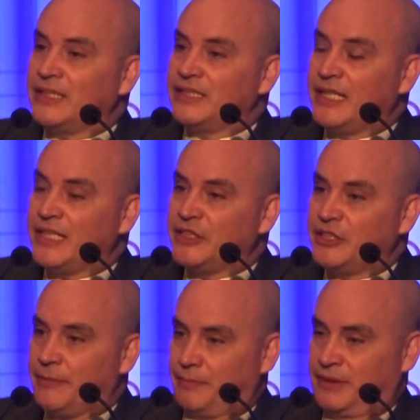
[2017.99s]
designing
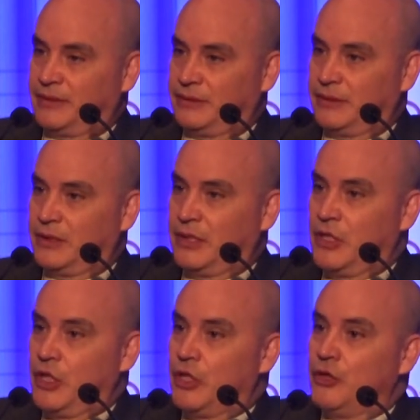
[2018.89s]
chips.
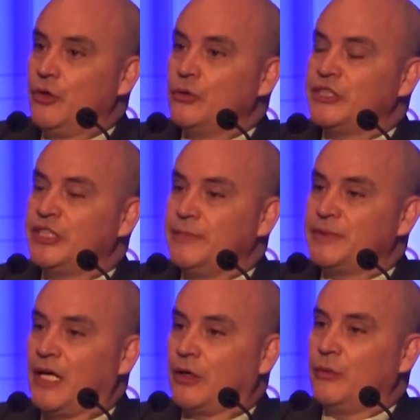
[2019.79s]
Those
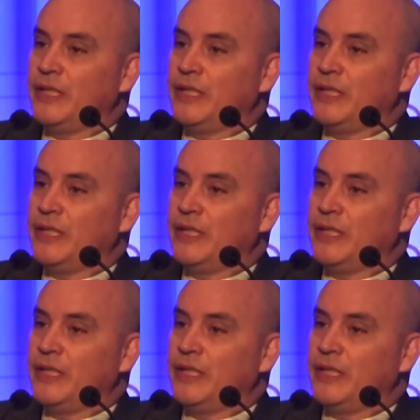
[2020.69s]
chips are